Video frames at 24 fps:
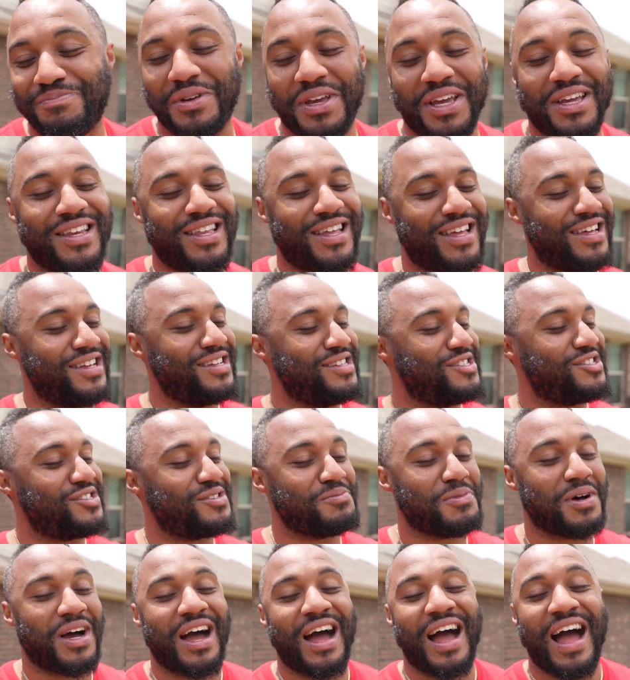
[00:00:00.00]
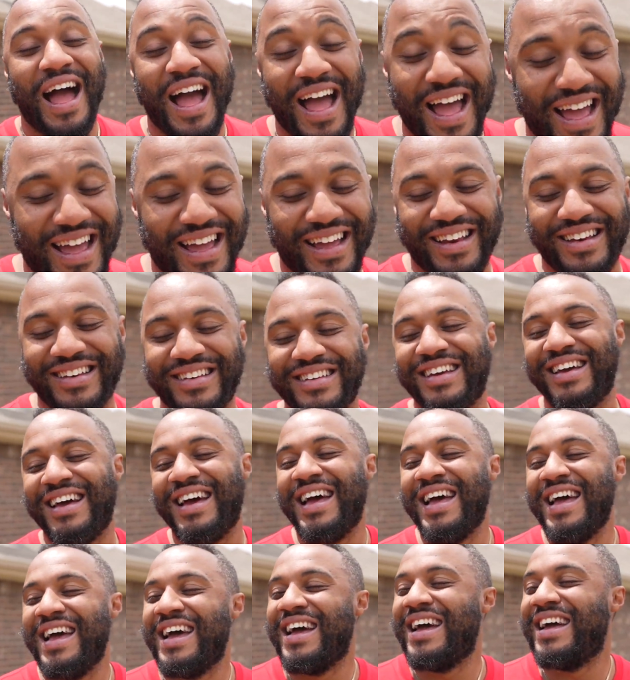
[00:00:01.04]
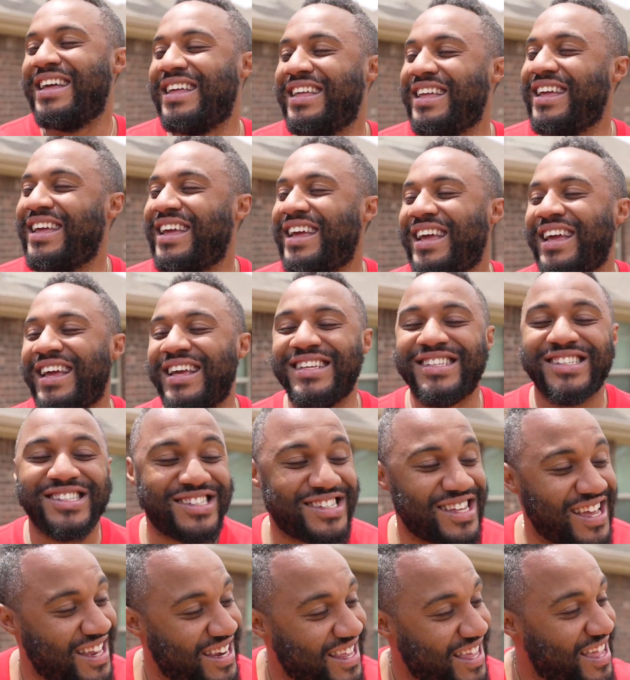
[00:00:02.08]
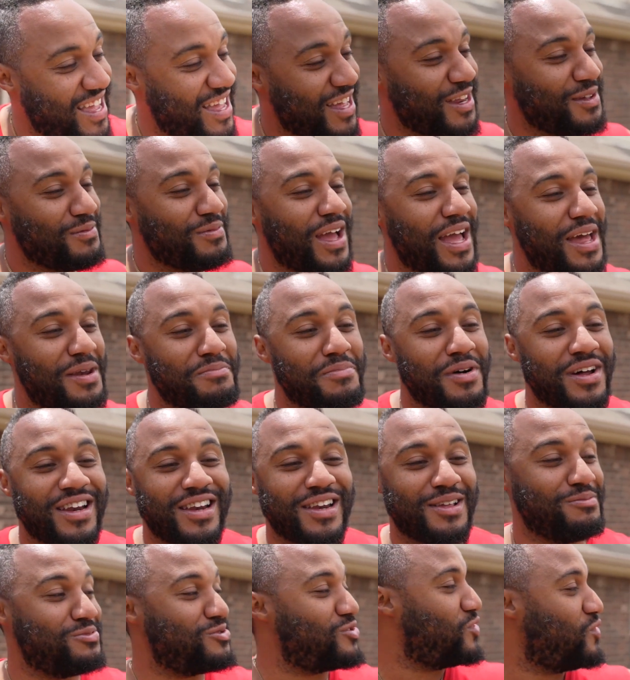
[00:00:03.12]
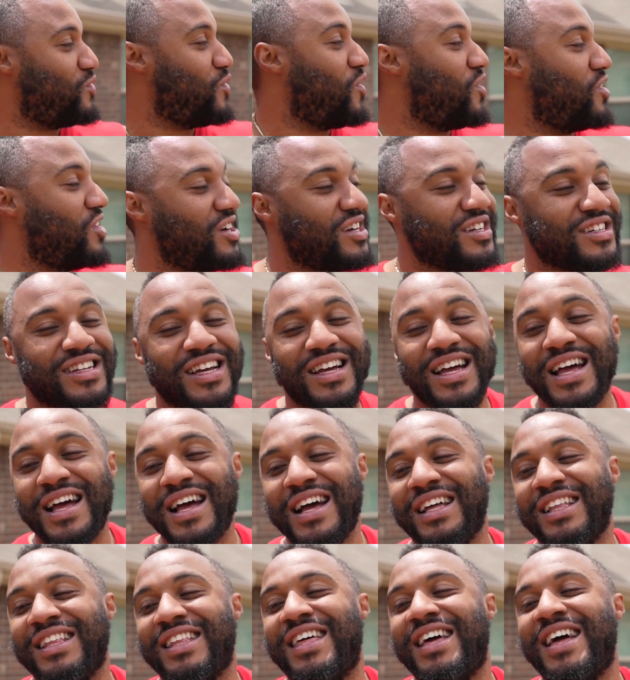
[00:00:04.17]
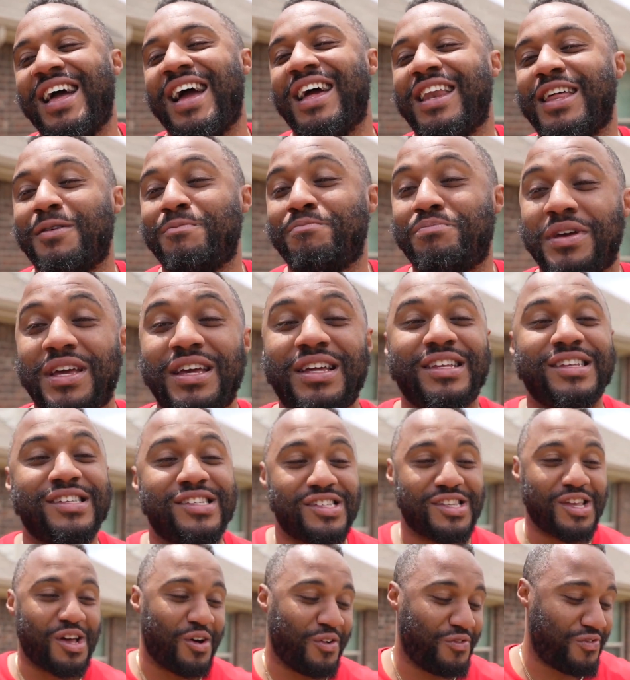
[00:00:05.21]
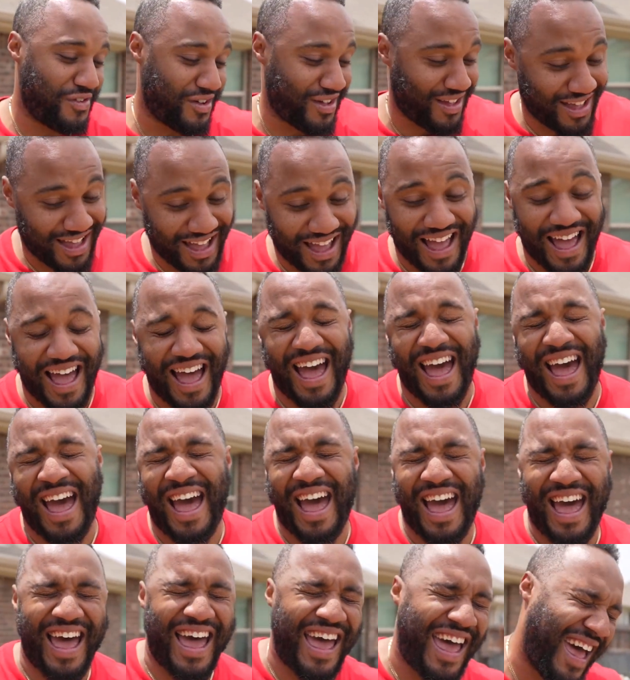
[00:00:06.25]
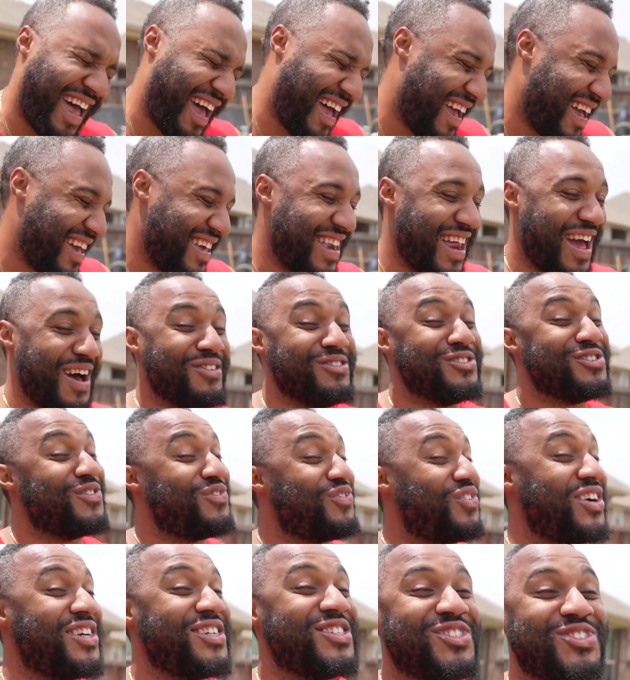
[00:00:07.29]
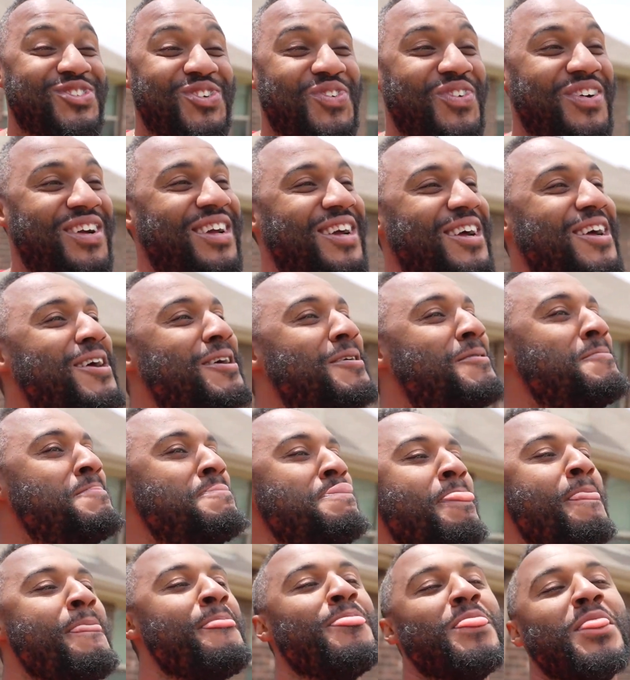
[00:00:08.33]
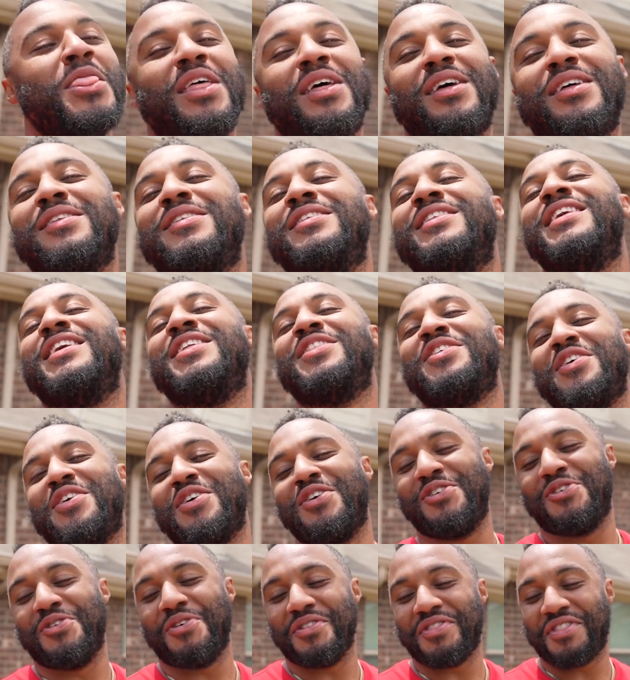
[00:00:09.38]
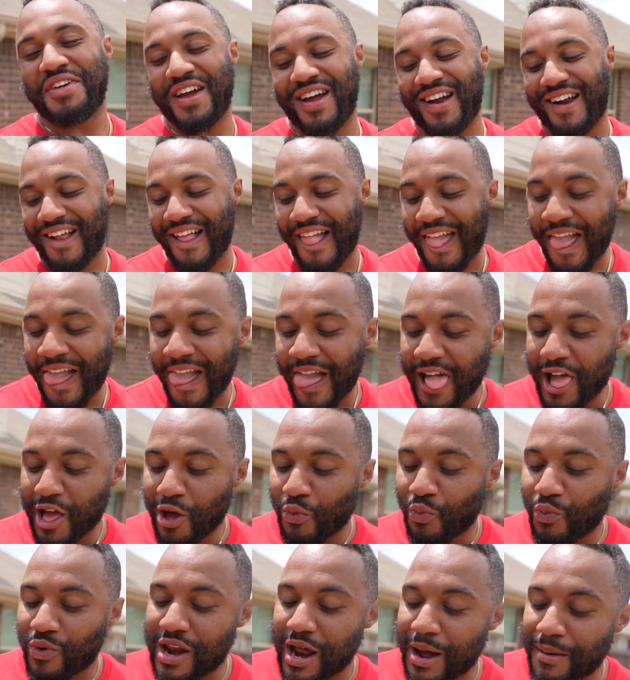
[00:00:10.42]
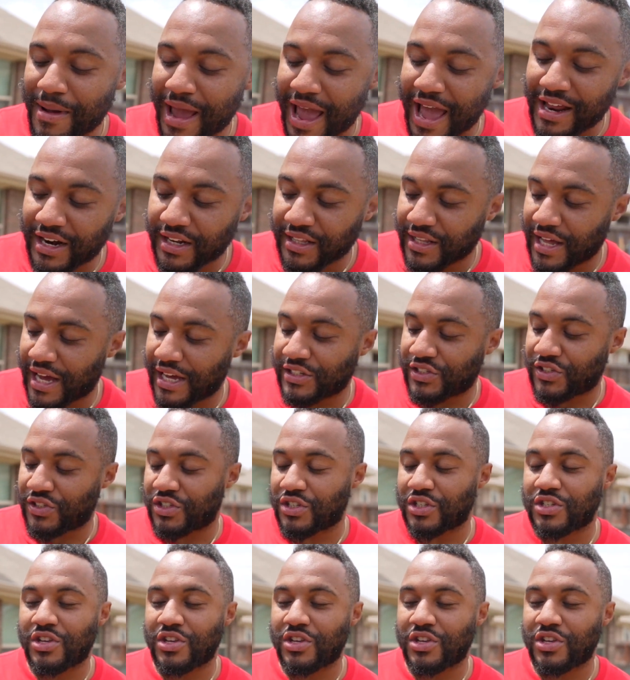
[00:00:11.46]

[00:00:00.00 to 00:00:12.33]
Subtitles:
beat his behind. He said he hit him, headbutted him so hard that he beat himself. That was a funny story. Neither here nor there. When I'm analyzing the